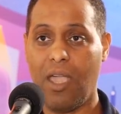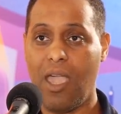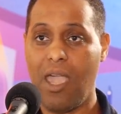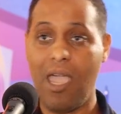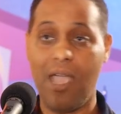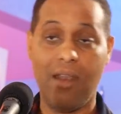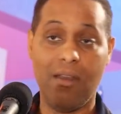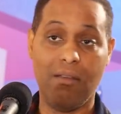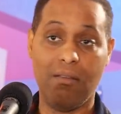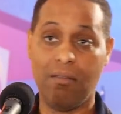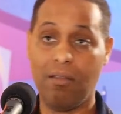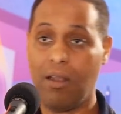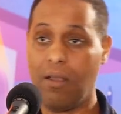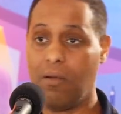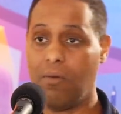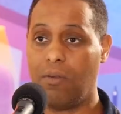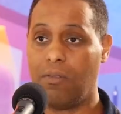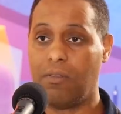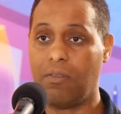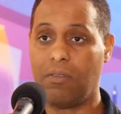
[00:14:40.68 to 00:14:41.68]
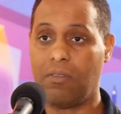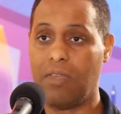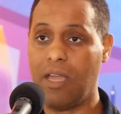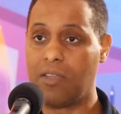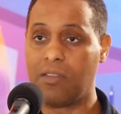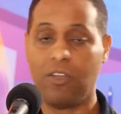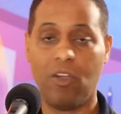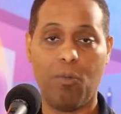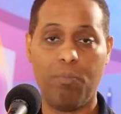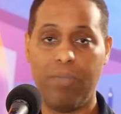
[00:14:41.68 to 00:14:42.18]
and
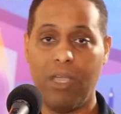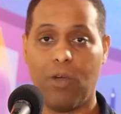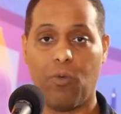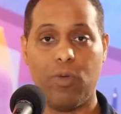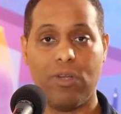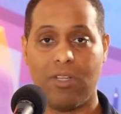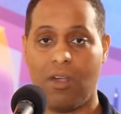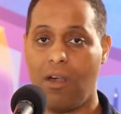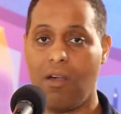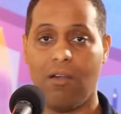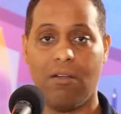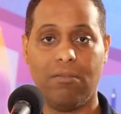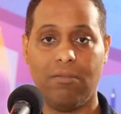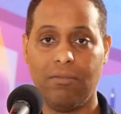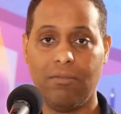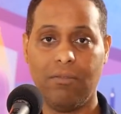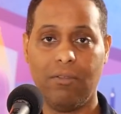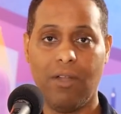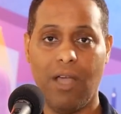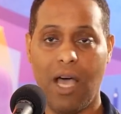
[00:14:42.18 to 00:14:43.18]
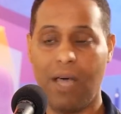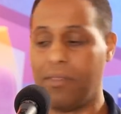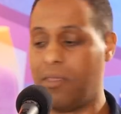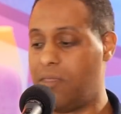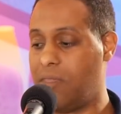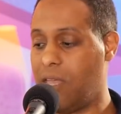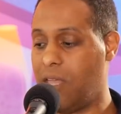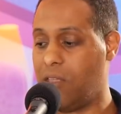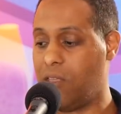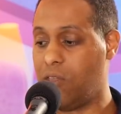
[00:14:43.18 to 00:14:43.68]
there's no big return
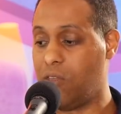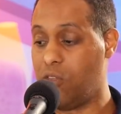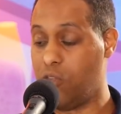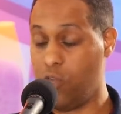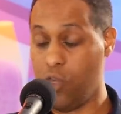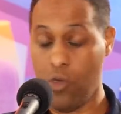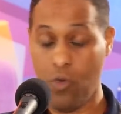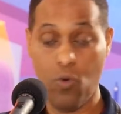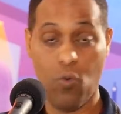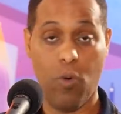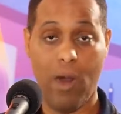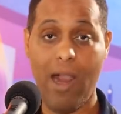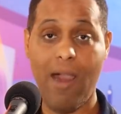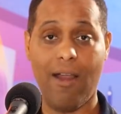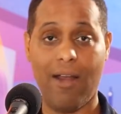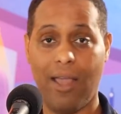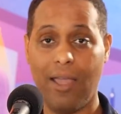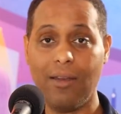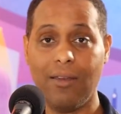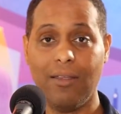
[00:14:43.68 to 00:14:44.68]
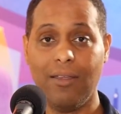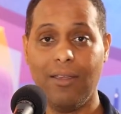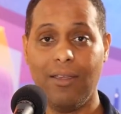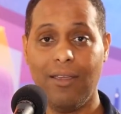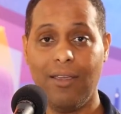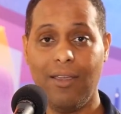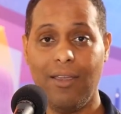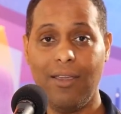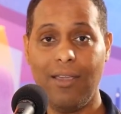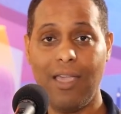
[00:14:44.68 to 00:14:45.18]
other than you wearing it
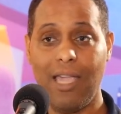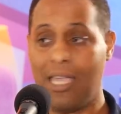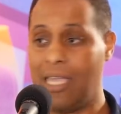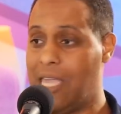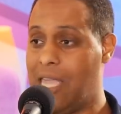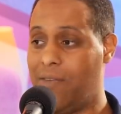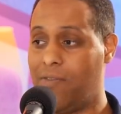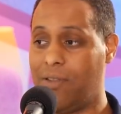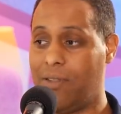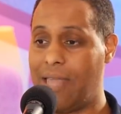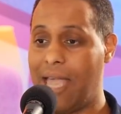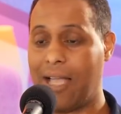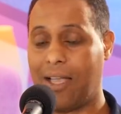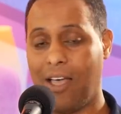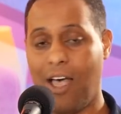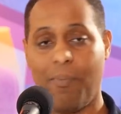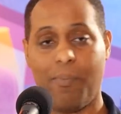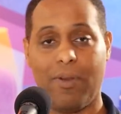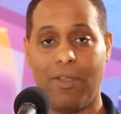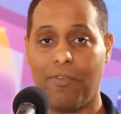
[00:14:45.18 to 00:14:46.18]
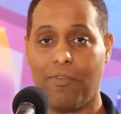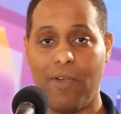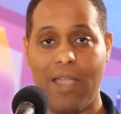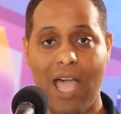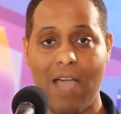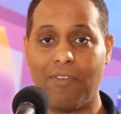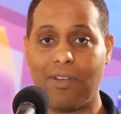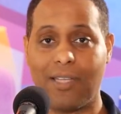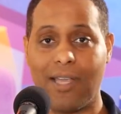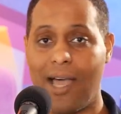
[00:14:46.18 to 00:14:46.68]
and giving that company free
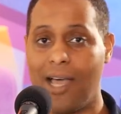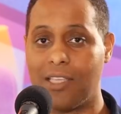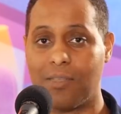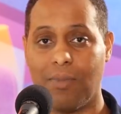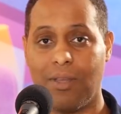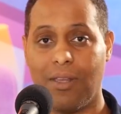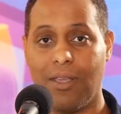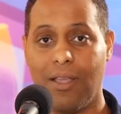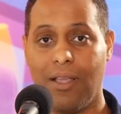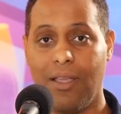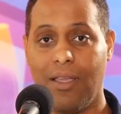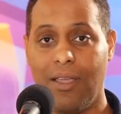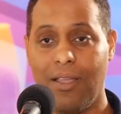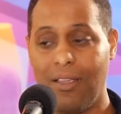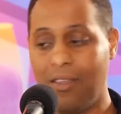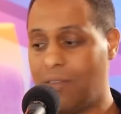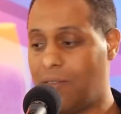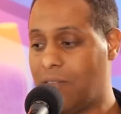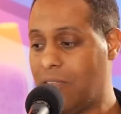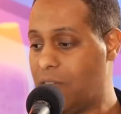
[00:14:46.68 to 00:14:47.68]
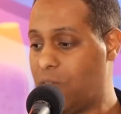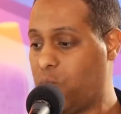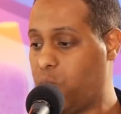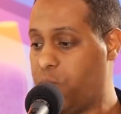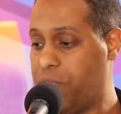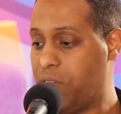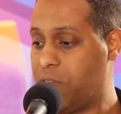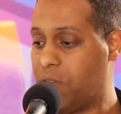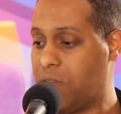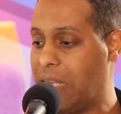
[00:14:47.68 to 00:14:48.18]
advertisement. This
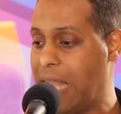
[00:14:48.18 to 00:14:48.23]
is